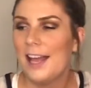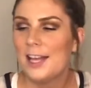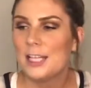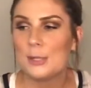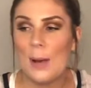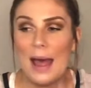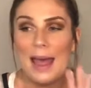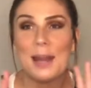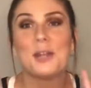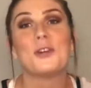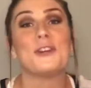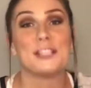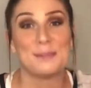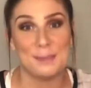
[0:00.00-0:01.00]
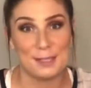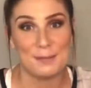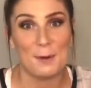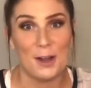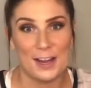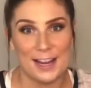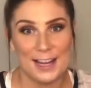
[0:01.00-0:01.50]
So I had a Christmas
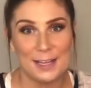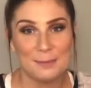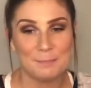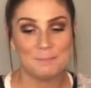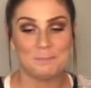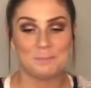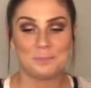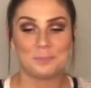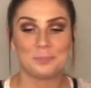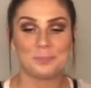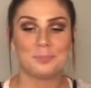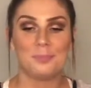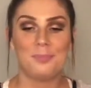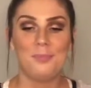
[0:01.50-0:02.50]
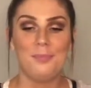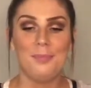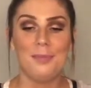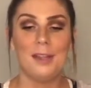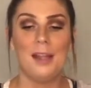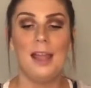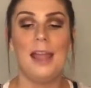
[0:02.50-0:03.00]
party,
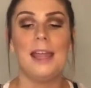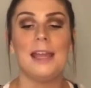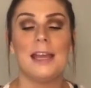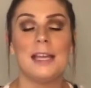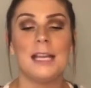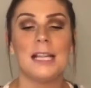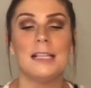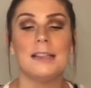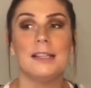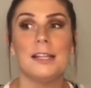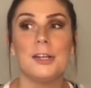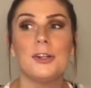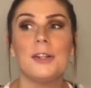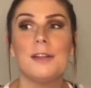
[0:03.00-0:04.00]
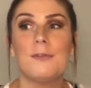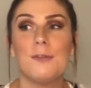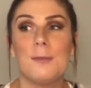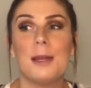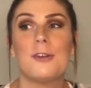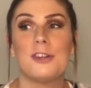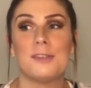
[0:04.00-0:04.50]
and literally for
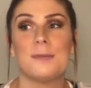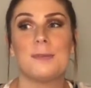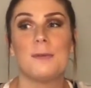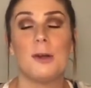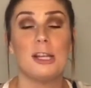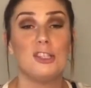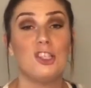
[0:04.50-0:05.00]
my Christmas party,